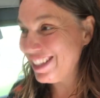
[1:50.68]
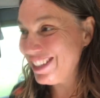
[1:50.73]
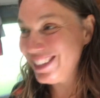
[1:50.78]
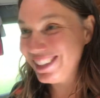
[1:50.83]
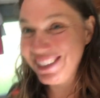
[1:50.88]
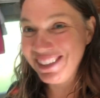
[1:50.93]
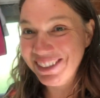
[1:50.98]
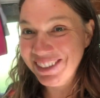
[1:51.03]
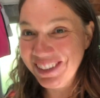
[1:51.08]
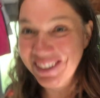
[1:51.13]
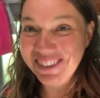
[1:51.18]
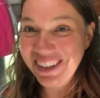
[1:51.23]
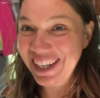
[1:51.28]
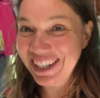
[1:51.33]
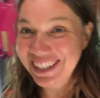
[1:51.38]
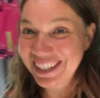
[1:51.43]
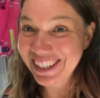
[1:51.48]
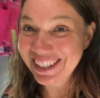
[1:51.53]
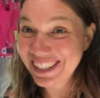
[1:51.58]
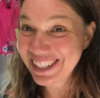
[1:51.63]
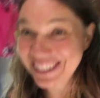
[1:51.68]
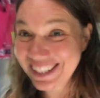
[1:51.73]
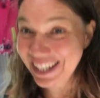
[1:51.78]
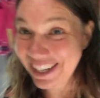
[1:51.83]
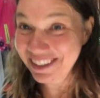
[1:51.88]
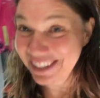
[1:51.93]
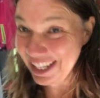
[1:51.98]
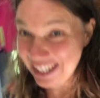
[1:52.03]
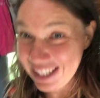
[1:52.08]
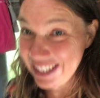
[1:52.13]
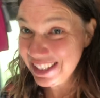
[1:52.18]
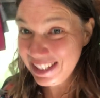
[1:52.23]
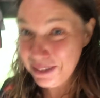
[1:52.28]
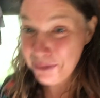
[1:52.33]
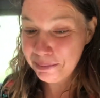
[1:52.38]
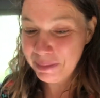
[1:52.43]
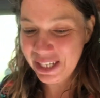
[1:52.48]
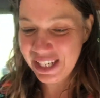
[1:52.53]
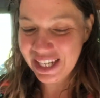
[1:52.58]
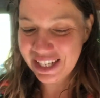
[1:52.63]
that's the only way I can get down
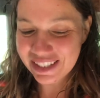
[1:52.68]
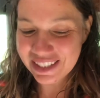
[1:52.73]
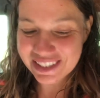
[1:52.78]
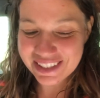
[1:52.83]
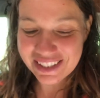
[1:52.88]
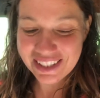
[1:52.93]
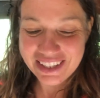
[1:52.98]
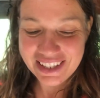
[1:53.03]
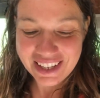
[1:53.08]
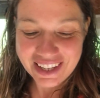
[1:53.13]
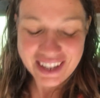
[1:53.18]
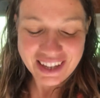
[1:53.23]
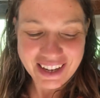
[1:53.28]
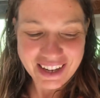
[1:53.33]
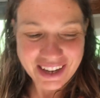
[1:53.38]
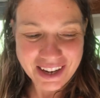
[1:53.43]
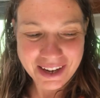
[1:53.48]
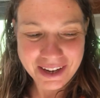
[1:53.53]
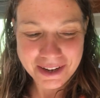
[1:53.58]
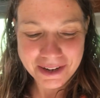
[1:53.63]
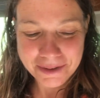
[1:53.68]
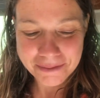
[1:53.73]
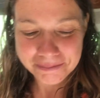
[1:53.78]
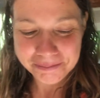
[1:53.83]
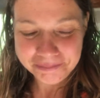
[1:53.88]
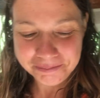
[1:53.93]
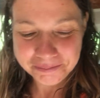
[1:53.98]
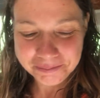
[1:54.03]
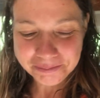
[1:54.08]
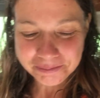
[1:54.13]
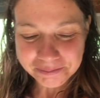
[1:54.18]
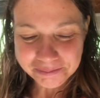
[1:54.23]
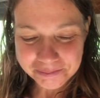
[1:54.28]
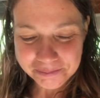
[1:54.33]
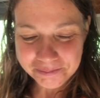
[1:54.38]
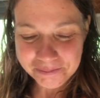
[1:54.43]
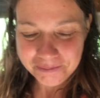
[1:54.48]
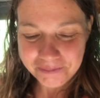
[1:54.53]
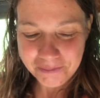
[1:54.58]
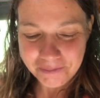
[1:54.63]
18 bananas um,
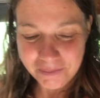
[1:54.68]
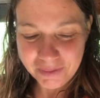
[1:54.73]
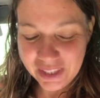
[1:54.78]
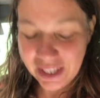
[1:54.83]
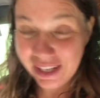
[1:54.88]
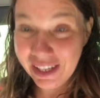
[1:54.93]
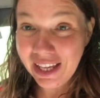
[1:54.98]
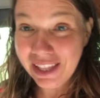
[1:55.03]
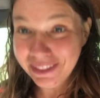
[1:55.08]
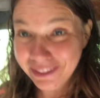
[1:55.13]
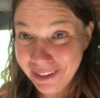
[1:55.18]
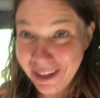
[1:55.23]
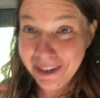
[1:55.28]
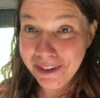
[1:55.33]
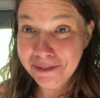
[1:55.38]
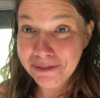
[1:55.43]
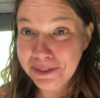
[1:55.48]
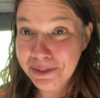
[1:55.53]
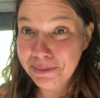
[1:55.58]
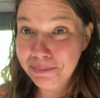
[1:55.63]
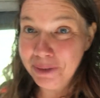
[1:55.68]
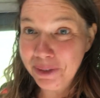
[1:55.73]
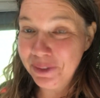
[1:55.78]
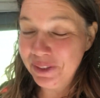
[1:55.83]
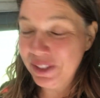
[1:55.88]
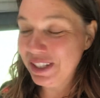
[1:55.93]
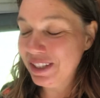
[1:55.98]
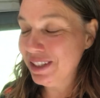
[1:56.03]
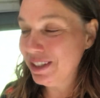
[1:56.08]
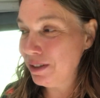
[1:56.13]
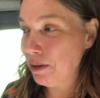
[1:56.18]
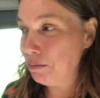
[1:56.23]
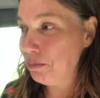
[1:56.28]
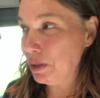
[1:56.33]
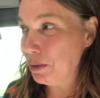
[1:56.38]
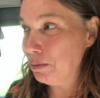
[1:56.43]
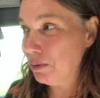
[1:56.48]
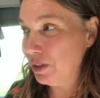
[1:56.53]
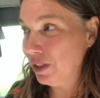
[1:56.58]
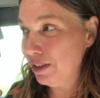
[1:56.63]
and I love smoothies. Some
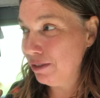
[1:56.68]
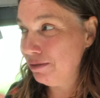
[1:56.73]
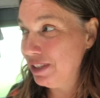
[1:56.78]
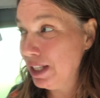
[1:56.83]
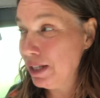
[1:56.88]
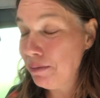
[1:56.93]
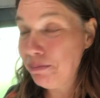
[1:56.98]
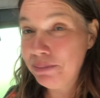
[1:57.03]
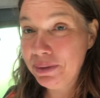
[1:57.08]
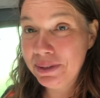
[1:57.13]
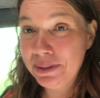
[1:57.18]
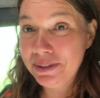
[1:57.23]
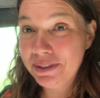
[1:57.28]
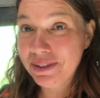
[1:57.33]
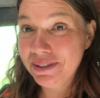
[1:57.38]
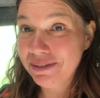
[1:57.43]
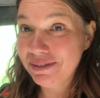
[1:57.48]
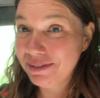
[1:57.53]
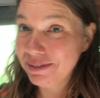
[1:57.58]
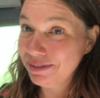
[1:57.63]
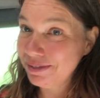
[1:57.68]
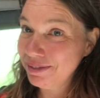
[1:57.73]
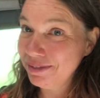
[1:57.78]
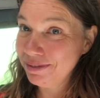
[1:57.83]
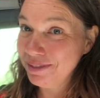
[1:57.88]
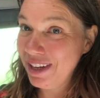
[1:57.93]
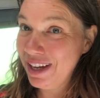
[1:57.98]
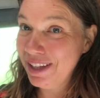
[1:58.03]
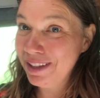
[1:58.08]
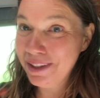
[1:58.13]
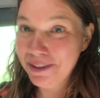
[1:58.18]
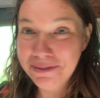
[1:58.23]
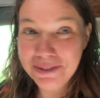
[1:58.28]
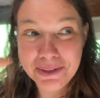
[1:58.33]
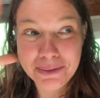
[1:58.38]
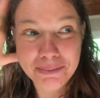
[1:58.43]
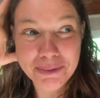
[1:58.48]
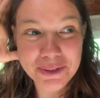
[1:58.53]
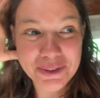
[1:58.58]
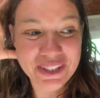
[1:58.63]
people love dips. I love
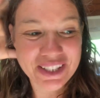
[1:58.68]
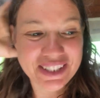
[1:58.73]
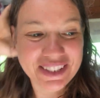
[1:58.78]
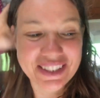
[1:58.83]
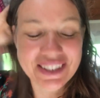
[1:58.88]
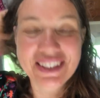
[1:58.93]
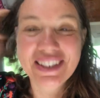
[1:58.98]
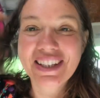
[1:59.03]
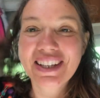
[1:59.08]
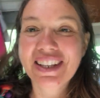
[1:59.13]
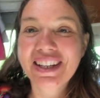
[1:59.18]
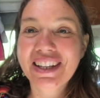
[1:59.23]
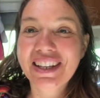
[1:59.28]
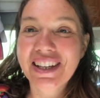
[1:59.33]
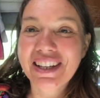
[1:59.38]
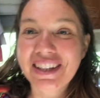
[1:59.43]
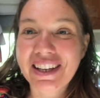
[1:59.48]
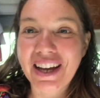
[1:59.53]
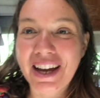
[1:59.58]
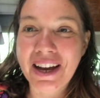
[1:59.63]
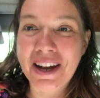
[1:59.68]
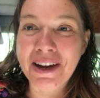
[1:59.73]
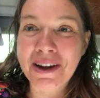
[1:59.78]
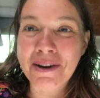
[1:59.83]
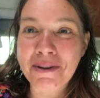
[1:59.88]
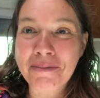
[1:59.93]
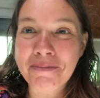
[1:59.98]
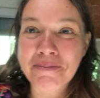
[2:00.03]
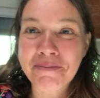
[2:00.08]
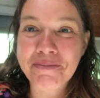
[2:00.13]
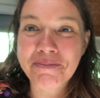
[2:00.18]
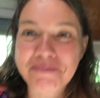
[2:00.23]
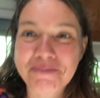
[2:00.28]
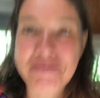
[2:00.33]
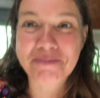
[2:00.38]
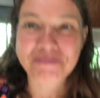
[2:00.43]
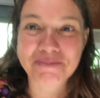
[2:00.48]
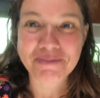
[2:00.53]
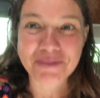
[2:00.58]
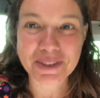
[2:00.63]
smoothies. Um,
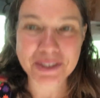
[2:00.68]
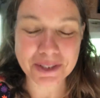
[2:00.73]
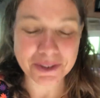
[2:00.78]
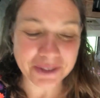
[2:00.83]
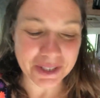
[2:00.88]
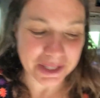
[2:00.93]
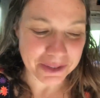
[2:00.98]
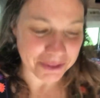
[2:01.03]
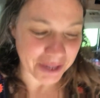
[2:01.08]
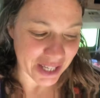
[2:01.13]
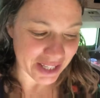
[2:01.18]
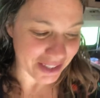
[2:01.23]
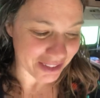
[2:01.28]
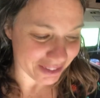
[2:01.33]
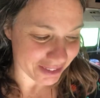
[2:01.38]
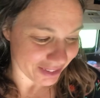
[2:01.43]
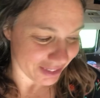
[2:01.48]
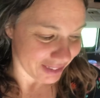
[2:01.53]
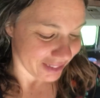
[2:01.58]
so anyway,